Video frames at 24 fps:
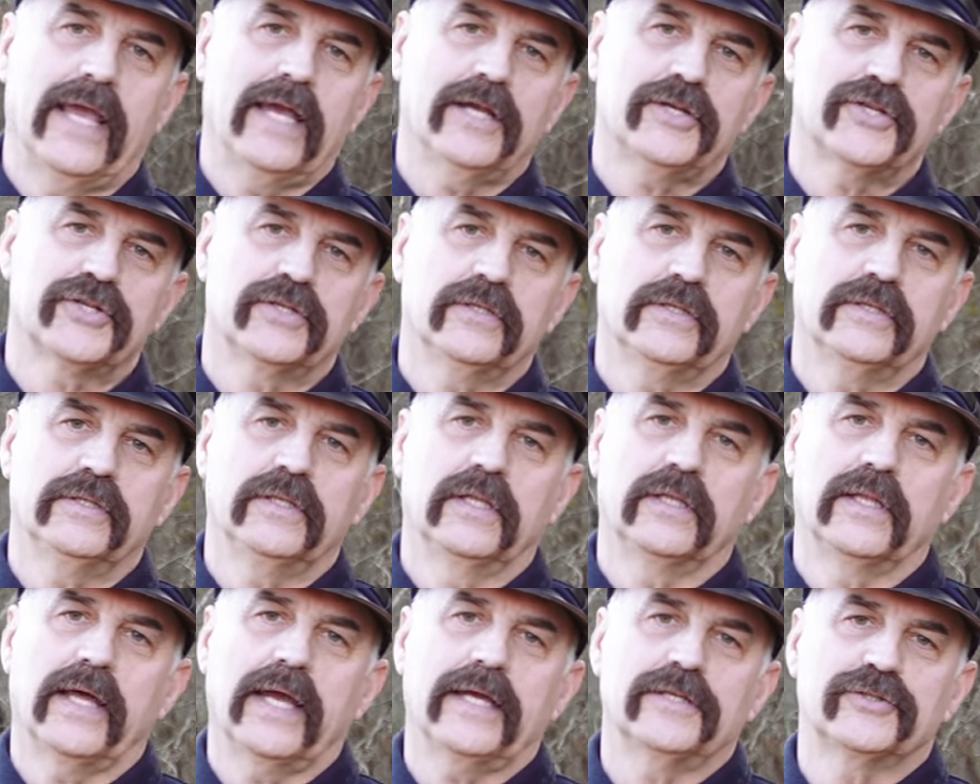Actually,
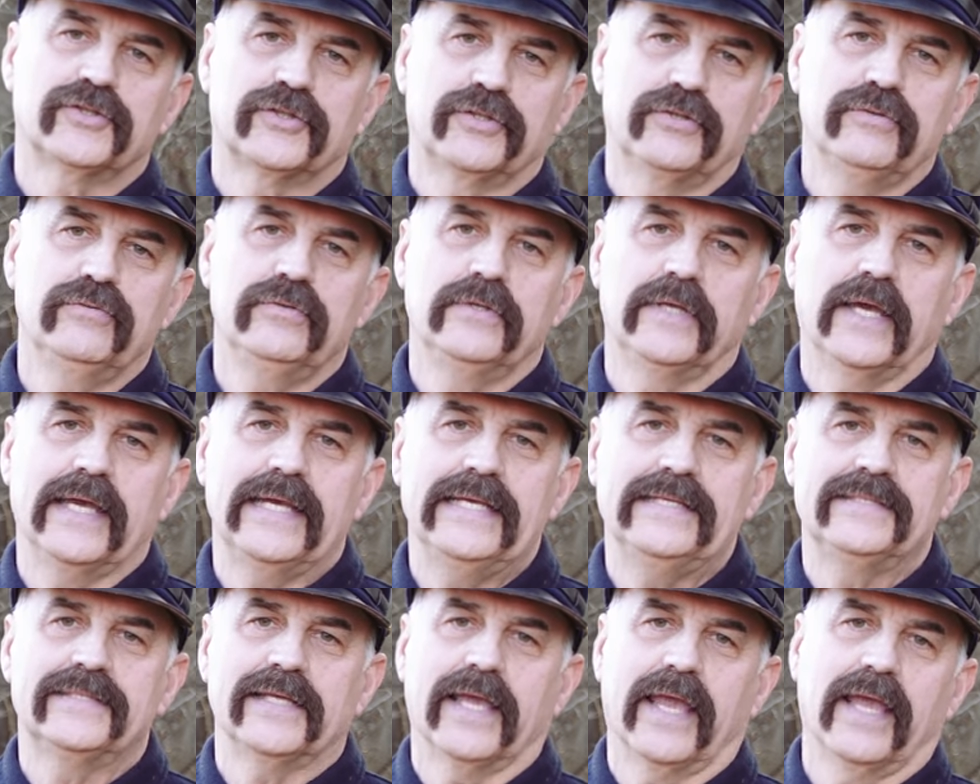the last two
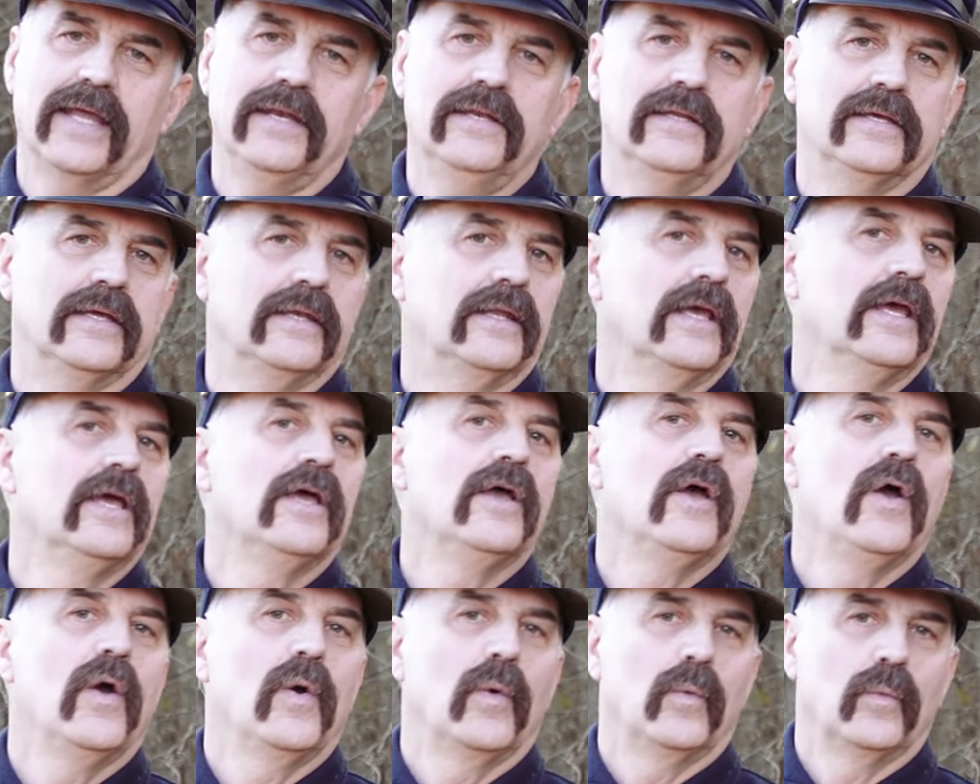days ended
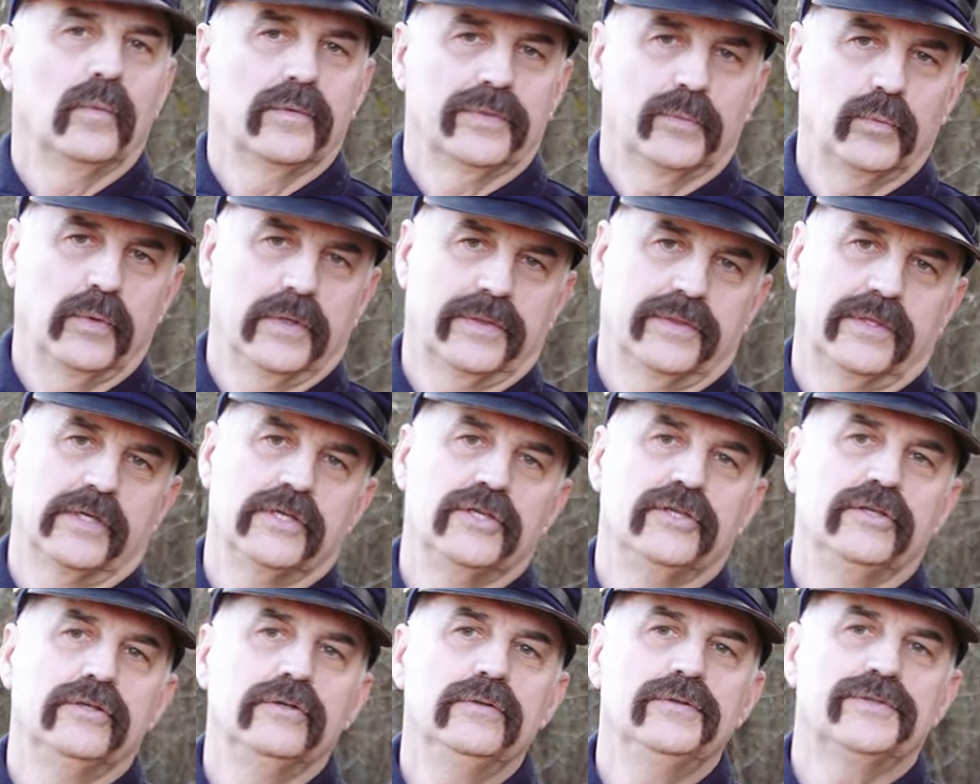with the
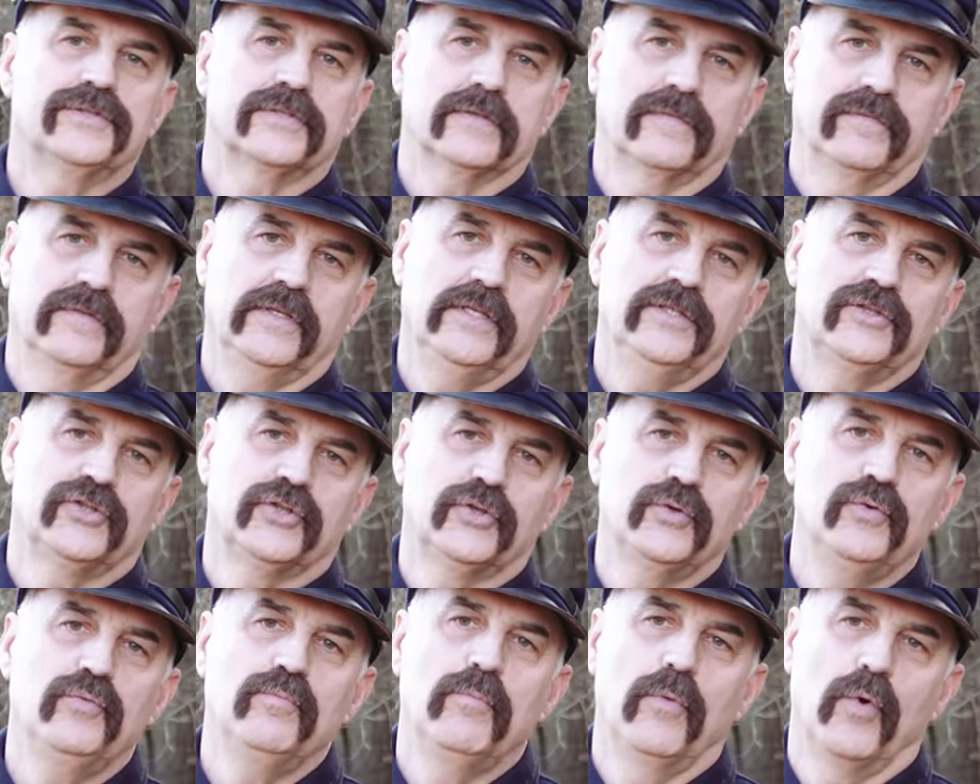use of these
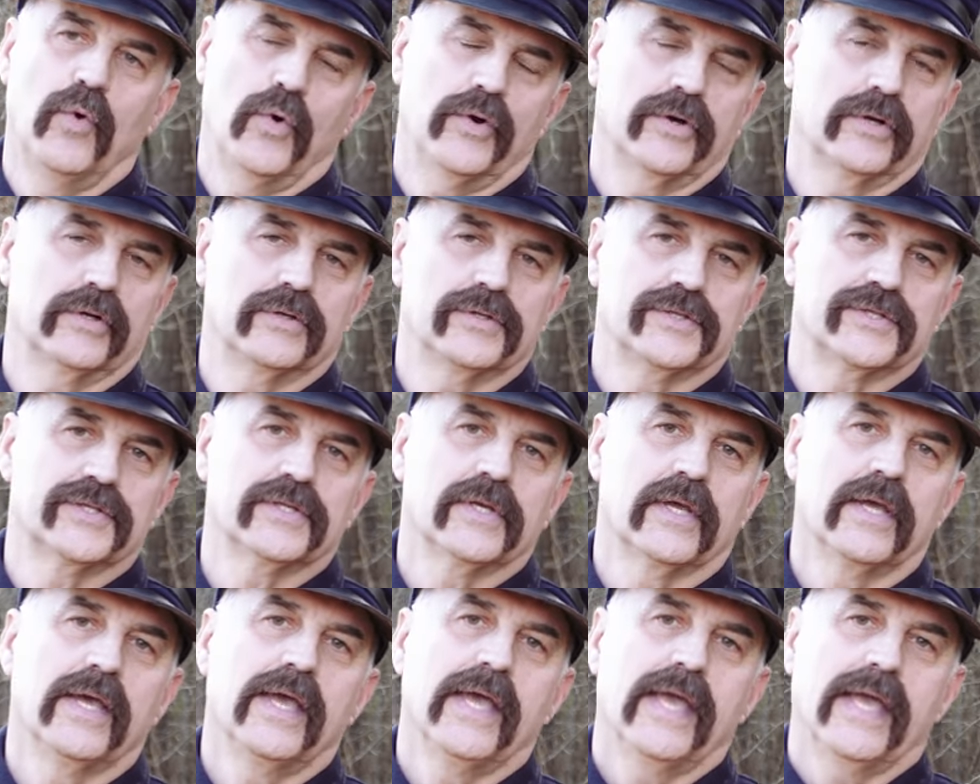two mortars.